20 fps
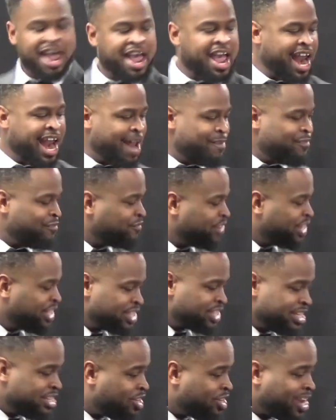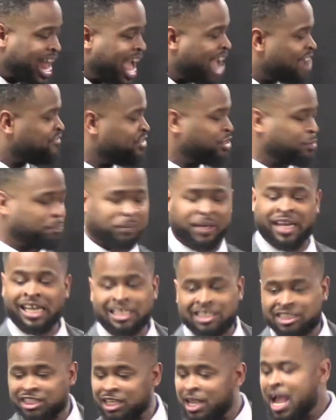and everything's in your life is
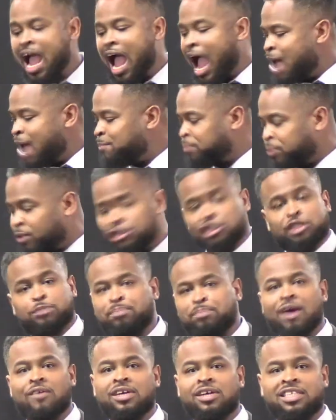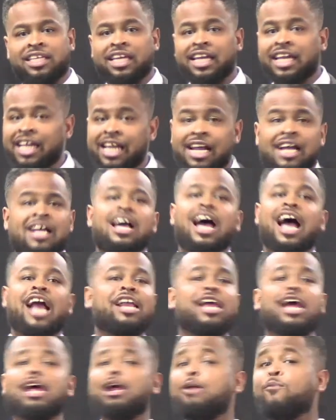peace and prosperity. And
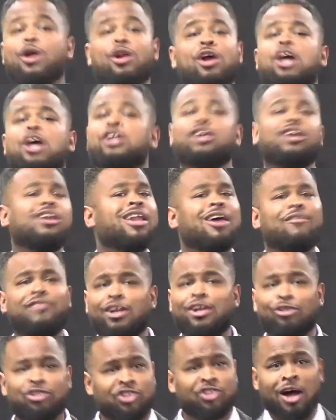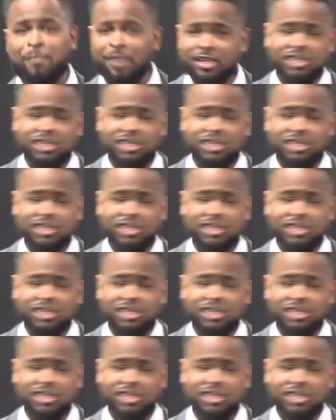yeah, and one, you're loving those sermons.